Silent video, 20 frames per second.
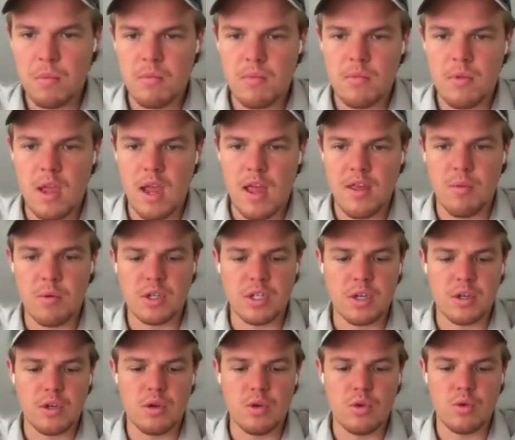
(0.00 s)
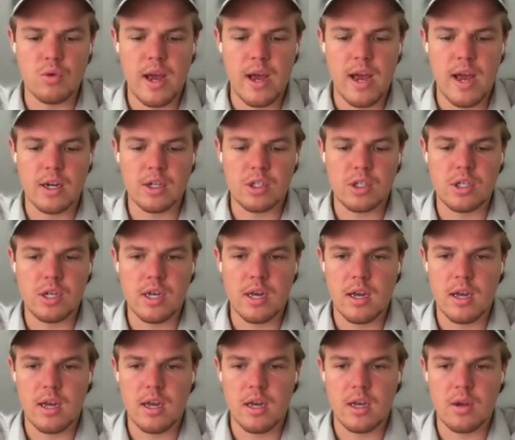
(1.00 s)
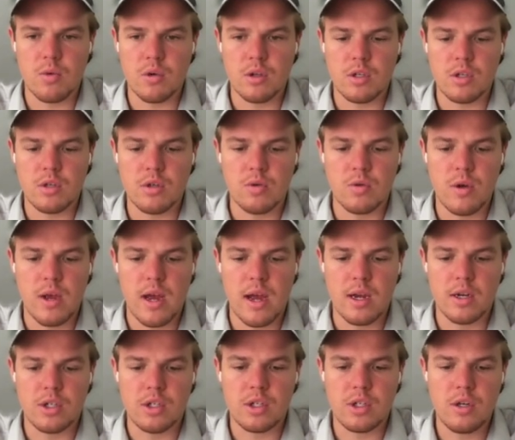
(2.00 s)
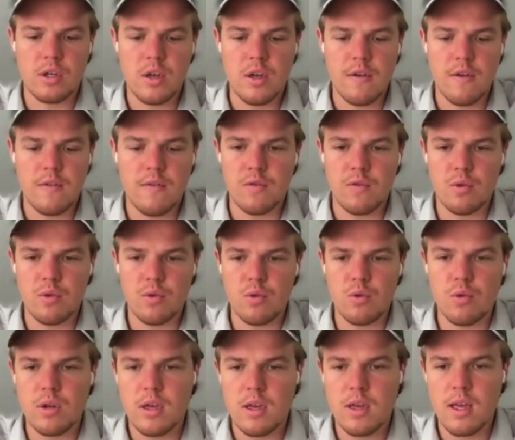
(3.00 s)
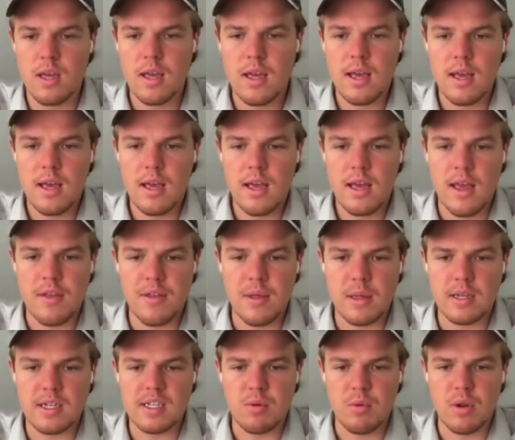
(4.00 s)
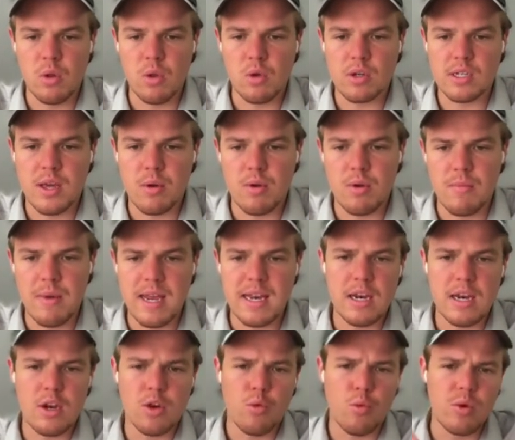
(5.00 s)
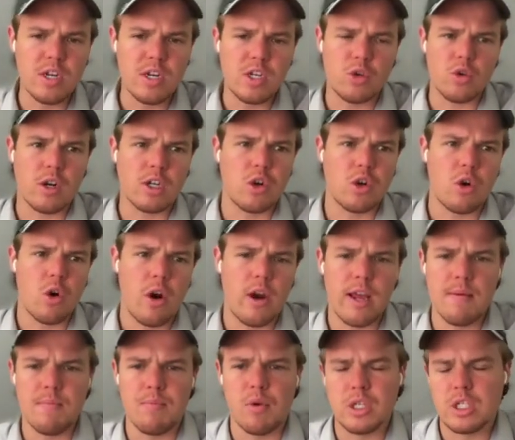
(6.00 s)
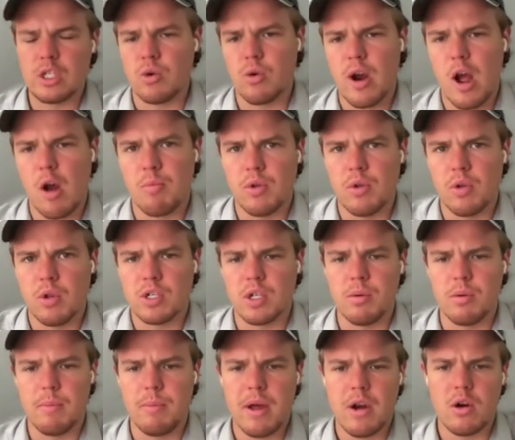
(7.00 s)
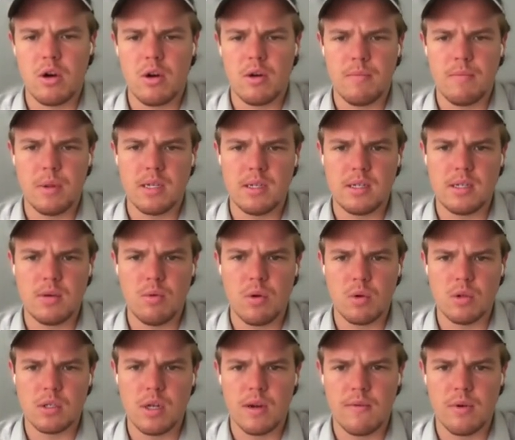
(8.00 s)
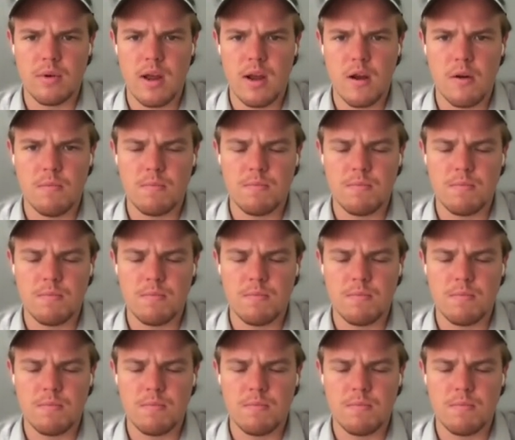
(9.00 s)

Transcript: And then we're just gonna do hashtag, we'll just do hash food. And then let's see what it looks like. We may need to restructure our input so our output looks a little bit better, but let's see what it looks like for now.